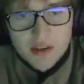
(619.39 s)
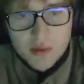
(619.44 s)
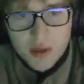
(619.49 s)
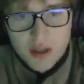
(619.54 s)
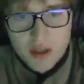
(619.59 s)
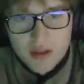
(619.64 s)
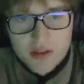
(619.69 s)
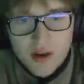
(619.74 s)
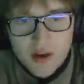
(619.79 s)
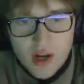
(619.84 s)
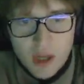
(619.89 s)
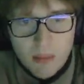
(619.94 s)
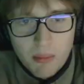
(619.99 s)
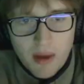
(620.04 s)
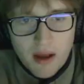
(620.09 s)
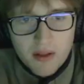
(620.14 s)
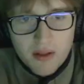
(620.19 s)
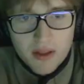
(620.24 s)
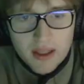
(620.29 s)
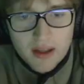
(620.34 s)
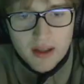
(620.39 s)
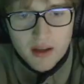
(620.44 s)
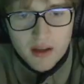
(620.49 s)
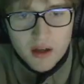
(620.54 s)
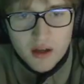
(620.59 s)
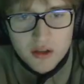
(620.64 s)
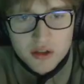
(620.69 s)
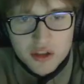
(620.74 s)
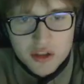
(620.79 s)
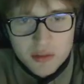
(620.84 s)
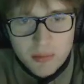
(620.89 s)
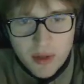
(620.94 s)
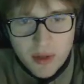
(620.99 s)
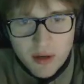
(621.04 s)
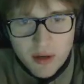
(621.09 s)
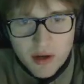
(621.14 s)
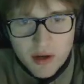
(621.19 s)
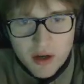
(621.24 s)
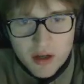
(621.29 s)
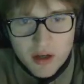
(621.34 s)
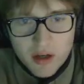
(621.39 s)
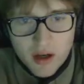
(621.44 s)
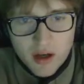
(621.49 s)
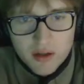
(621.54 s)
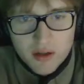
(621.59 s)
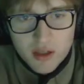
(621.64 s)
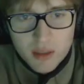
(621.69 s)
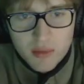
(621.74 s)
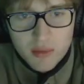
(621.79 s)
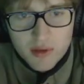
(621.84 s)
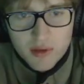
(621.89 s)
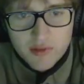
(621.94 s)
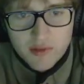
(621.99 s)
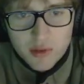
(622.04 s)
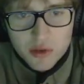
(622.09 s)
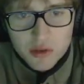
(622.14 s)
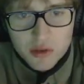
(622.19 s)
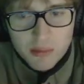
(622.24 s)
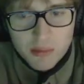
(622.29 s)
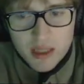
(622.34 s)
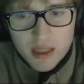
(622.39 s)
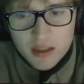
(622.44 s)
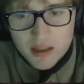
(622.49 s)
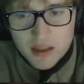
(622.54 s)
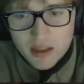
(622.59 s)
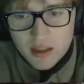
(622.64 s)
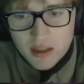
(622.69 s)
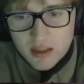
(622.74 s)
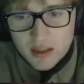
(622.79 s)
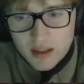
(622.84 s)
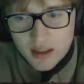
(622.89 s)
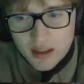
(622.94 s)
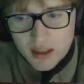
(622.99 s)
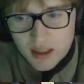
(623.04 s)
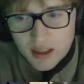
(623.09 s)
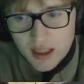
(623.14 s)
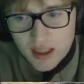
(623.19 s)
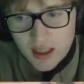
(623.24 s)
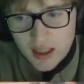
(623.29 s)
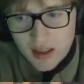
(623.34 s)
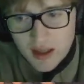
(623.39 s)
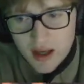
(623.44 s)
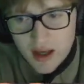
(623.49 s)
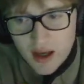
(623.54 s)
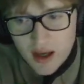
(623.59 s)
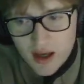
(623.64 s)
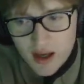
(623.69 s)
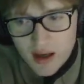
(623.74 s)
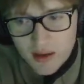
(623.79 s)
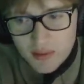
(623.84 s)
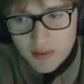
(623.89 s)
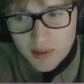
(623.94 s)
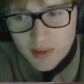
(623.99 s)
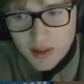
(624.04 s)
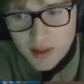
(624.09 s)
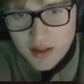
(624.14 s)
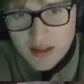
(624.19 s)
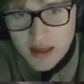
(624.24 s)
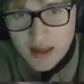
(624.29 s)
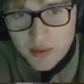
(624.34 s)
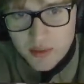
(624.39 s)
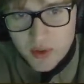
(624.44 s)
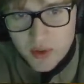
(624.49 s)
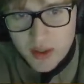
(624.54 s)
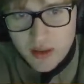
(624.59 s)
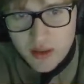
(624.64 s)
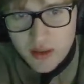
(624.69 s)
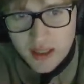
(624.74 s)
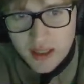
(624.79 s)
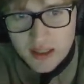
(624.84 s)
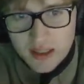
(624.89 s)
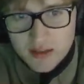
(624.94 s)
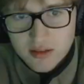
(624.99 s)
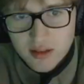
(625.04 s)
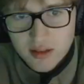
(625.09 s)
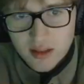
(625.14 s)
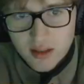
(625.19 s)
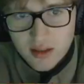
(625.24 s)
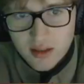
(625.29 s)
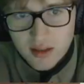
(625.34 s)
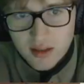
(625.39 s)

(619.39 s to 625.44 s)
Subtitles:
I wanted to talk about like our spirit or gun going to be the future meta, because I really think it's gonna.